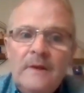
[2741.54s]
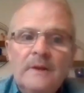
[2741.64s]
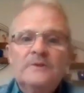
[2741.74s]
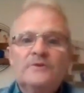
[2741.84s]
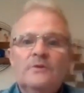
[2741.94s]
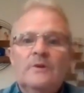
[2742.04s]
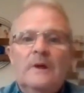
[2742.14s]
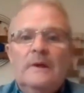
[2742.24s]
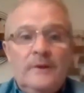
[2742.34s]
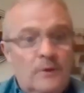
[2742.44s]
So
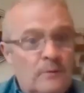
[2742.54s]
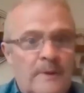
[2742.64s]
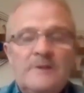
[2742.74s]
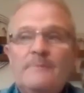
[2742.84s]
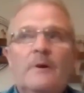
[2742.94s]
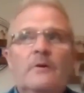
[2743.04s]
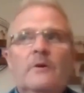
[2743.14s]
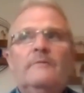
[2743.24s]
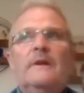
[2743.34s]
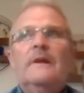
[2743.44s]
young bass player,
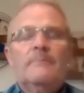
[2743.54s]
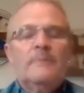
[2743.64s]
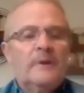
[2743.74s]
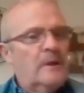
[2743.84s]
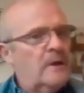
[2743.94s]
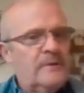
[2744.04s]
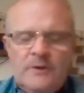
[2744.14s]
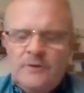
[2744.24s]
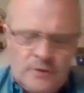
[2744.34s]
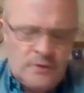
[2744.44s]
lovely lad, but he
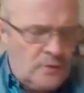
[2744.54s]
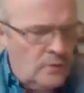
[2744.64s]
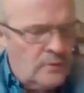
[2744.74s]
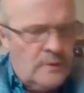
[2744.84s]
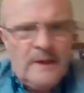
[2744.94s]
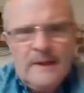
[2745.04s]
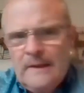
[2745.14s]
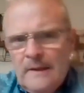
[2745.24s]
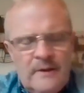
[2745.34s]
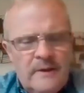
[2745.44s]
just couldn't
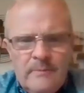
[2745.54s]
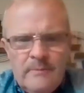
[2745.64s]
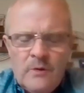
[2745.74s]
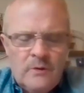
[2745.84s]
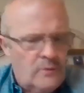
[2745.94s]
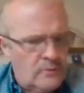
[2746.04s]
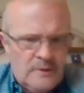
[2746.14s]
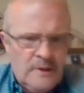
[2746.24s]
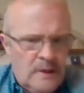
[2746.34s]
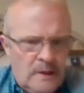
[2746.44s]
handle it anymore, couldn't
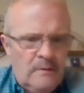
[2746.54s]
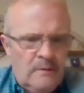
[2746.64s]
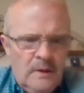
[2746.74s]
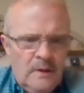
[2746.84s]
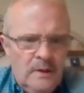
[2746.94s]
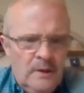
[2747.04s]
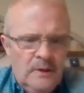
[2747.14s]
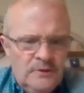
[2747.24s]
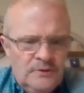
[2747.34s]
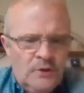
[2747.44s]
take it.
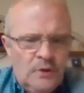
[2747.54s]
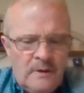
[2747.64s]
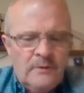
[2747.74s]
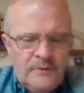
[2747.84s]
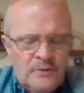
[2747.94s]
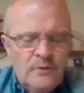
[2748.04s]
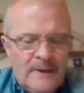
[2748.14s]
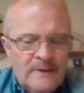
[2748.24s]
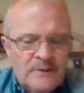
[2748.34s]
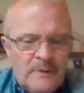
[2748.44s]
So the two
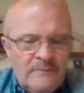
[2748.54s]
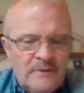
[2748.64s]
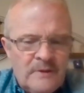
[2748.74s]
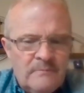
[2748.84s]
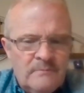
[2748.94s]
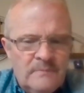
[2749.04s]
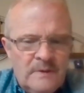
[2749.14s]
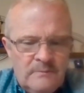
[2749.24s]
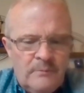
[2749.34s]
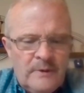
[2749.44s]
bands were having
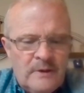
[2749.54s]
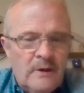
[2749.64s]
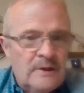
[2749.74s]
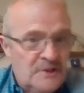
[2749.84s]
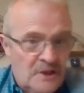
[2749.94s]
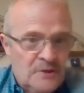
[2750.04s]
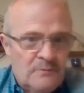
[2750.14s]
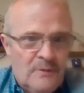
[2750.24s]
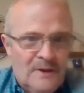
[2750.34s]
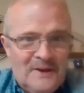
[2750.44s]
what we call a
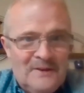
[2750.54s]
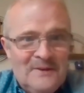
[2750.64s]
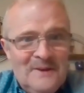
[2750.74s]
session one night